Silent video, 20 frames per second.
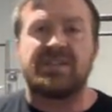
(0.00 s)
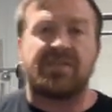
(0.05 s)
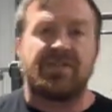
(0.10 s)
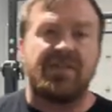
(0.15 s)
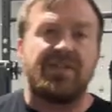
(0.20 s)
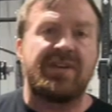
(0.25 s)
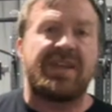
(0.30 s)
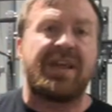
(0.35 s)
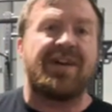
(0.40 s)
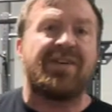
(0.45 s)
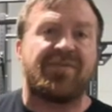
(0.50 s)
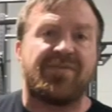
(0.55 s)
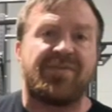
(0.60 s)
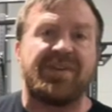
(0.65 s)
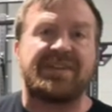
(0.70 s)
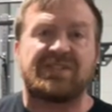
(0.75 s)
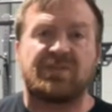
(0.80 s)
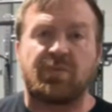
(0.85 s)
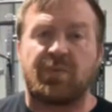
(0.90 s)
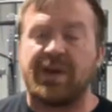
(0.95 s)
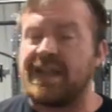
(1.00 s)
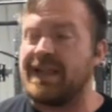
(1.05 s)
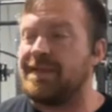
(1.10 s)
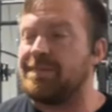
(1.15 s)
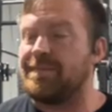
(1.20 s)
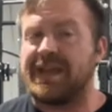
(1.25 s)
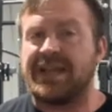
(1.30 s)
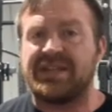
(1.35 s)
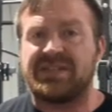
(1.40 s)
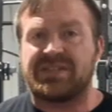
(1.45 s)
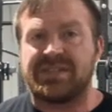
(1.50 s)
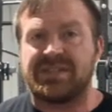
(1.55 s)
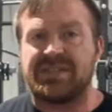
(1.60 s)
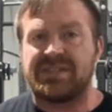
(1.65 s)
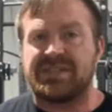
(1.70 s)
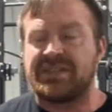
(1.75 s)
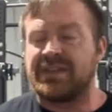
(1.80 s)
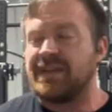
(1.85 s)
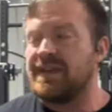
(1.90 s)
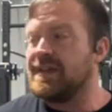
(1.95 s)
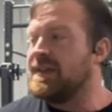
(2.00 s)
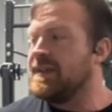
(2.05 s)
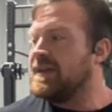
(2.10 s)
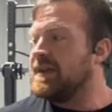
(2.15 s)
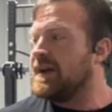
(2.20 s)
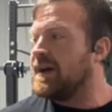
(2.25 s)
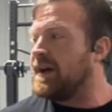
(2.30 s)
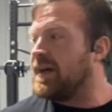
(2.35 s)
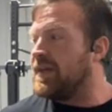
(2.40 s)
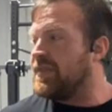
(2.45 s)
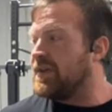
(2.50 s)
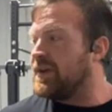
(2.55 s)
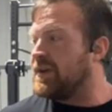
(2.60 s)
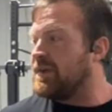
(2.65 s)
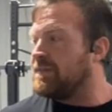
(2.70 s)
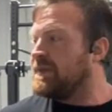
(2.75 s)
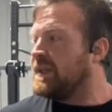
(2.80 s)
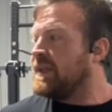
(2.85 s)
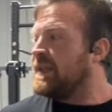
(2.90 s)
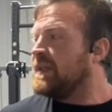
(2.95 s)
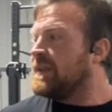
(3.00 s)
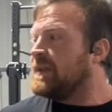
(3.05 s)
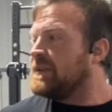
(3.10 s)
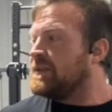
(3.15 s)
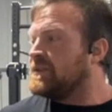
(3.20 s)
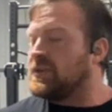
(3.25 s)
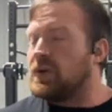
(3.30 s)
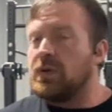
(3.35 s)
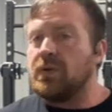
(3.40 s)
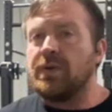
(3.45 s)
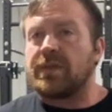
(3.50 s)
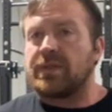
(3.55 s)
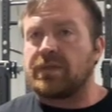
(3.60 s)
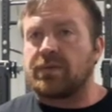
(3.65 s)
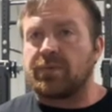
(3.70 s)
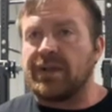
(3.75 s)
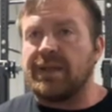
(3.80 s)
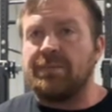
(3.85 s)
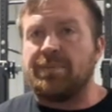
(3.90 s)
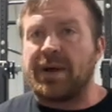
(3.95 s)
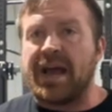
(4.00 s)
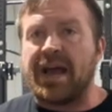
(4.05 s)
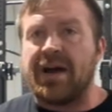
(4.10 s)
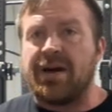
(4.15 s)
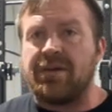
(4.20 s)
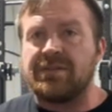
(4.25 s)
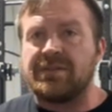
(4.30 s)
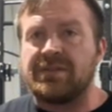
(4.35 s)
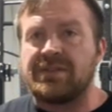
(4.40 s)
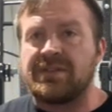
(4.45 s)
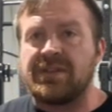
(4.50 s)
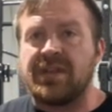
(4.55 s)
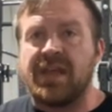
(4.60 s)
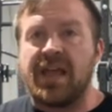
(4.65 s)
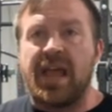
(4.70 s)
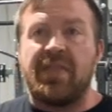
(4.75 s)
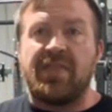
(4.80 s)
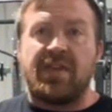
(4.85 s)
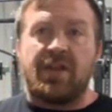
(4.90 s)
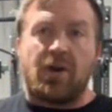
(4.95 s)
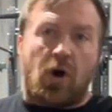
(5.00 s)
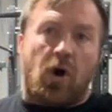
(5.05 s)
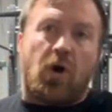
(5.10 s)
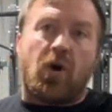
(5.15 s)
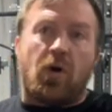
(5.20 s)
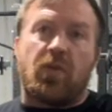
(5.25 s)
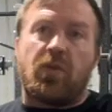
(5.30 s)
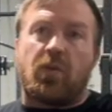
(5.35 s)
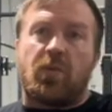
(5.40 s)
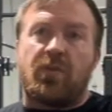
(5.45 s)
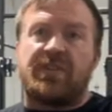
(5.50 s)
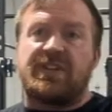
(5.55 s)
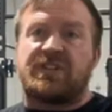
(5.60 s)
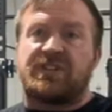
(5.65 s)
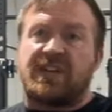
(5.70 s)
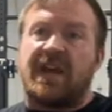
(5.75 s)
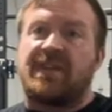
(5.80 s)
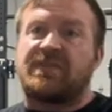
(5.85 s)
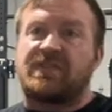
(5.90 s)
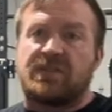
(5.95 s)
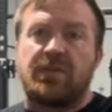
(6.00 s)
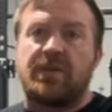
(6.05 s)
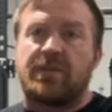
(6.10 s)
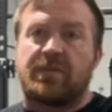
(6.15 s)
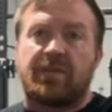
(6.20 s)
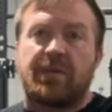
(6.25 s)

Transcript: If you look at fixed weight maces, they're 2 to 3 pounds, and then the shaft's 2 to 3